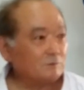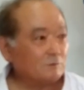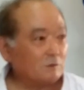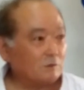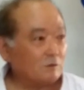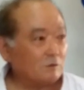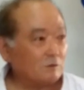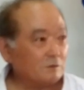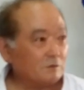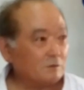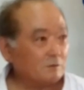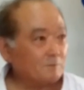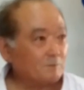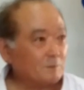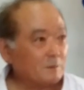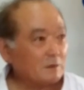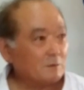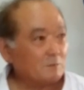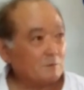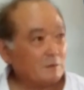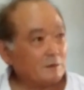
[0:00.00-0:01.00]
for
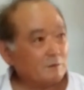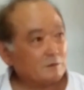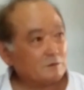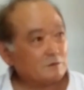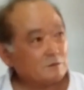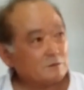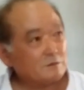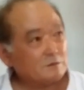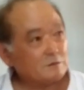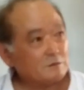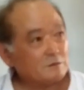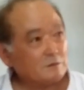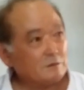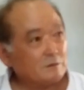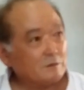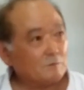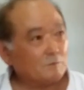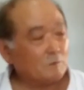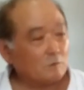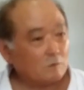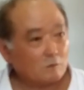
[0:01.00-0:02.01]
maybe
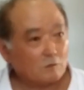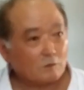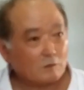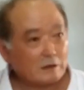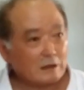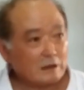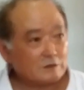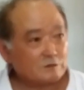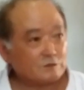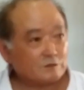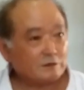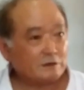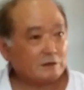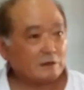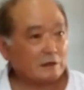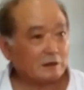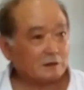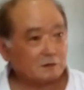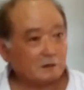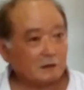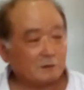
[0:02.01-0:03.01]
whole
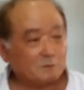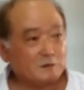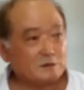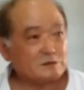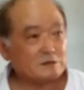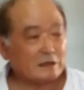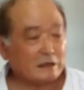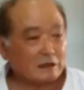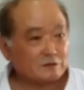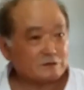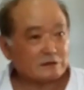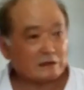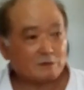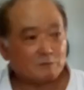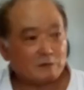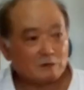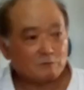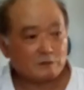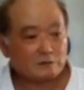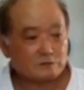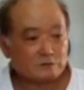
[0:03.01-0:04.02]
country. This last
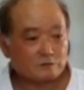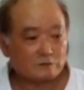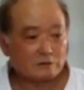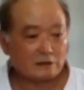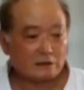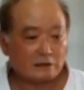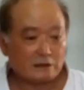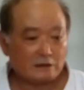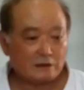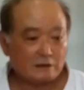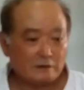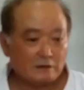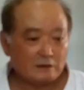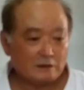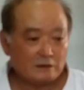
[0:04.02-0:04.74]
time I went to the